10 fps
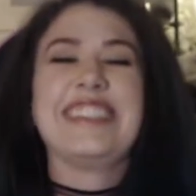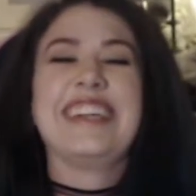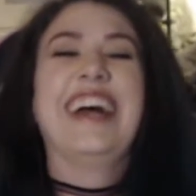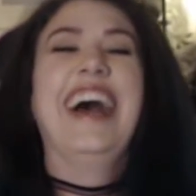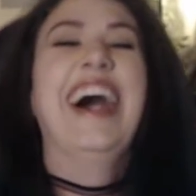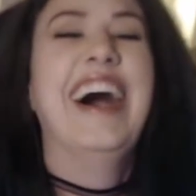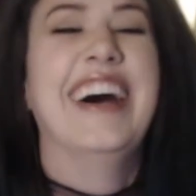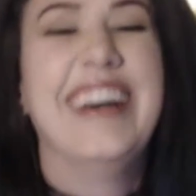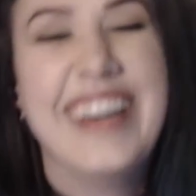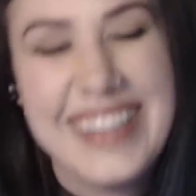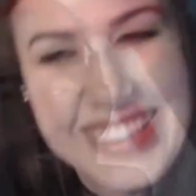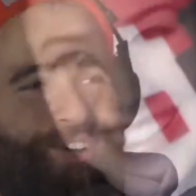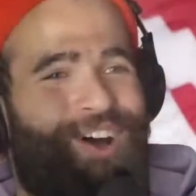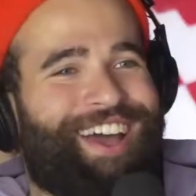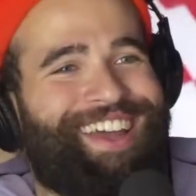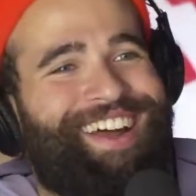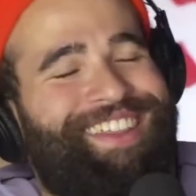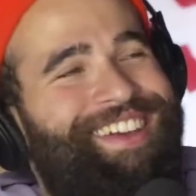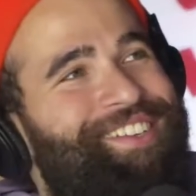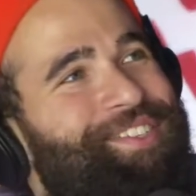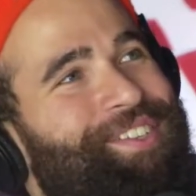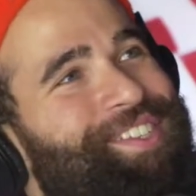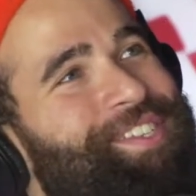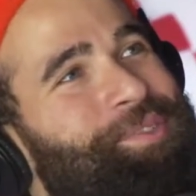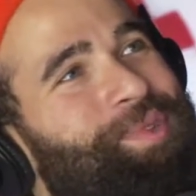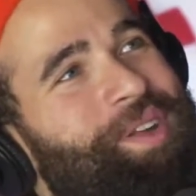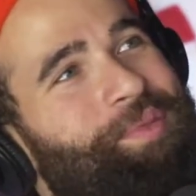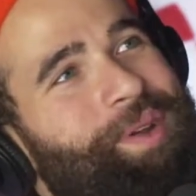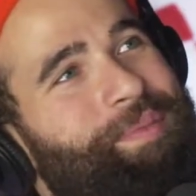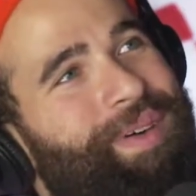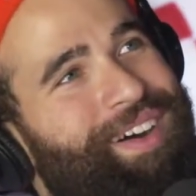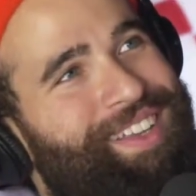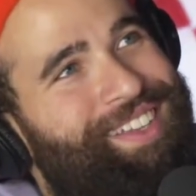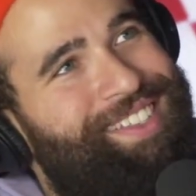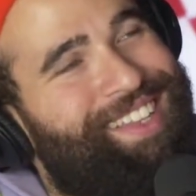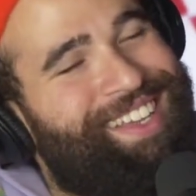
You need to start drawing it on there. So this is what one bug looks like.